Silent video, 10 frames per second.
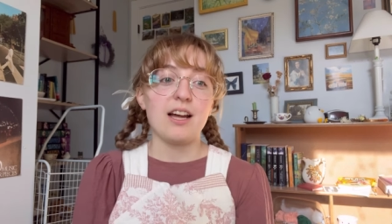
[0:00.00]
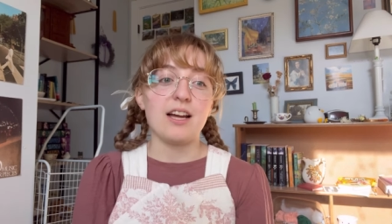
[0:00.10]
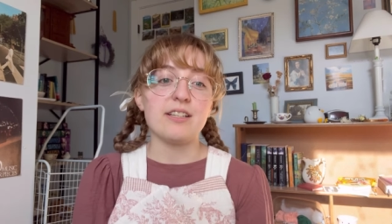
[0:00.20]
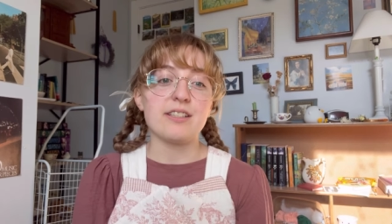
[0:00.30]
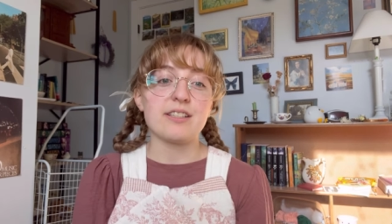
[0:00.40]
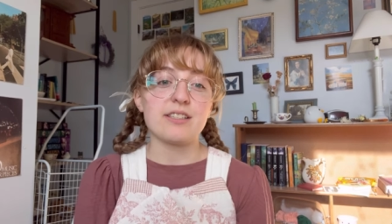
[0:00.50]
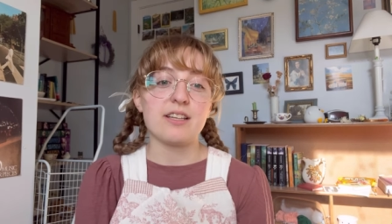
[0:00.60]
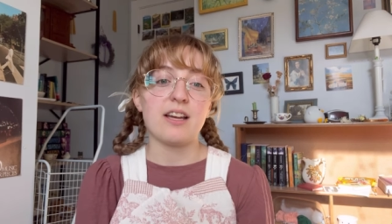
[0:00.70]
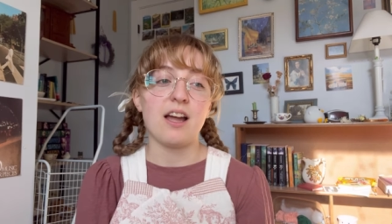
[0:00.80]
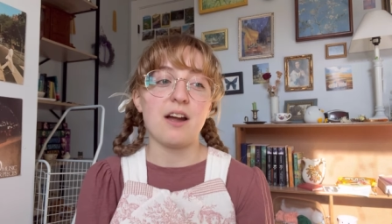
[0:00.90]
I just,
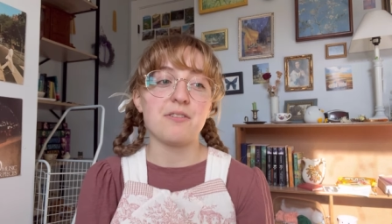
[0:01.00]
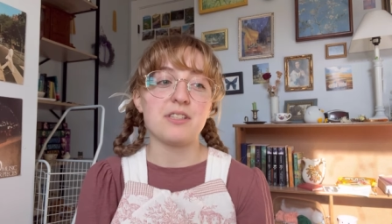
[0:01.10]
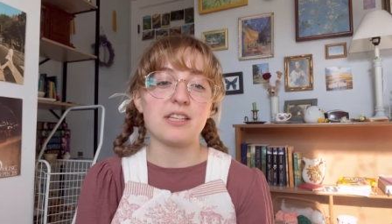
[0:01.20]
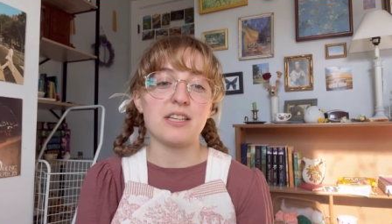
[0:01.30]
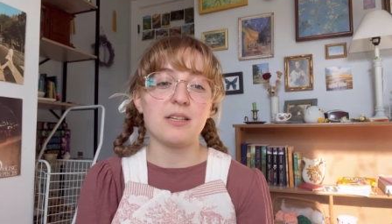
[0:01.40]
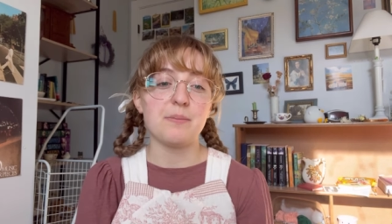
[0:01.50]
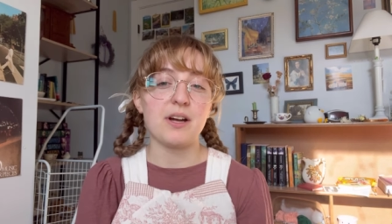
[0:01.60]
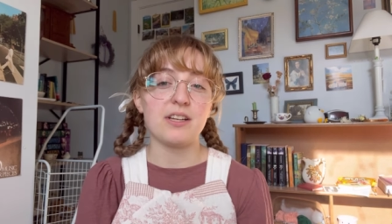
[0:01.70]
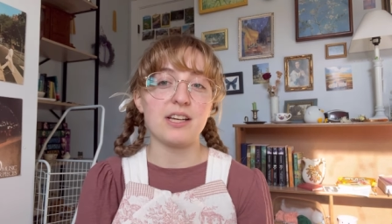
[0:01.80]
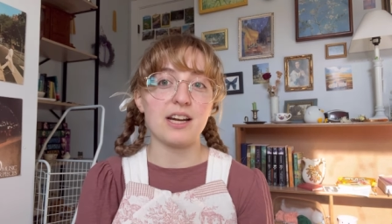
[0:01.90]
I was thinking
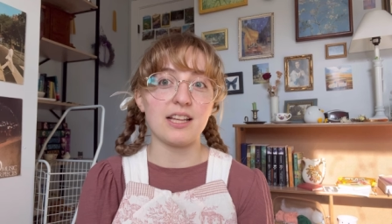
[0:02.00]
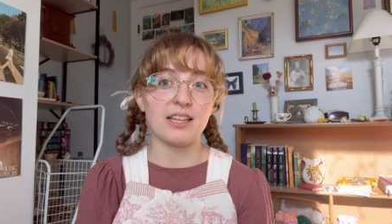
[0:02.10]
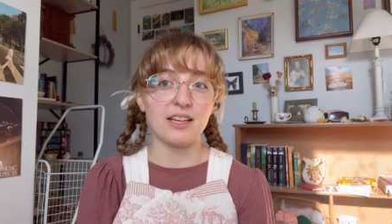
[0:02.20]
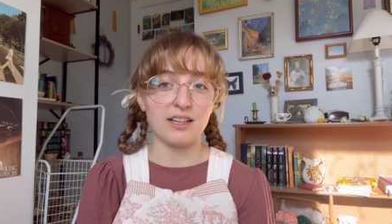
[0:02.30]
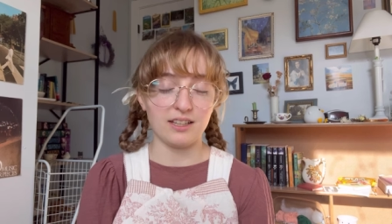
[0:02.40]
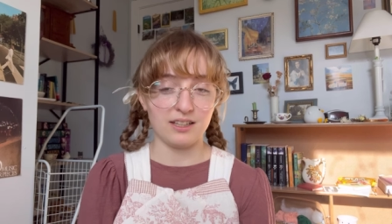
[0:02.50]
about it and I think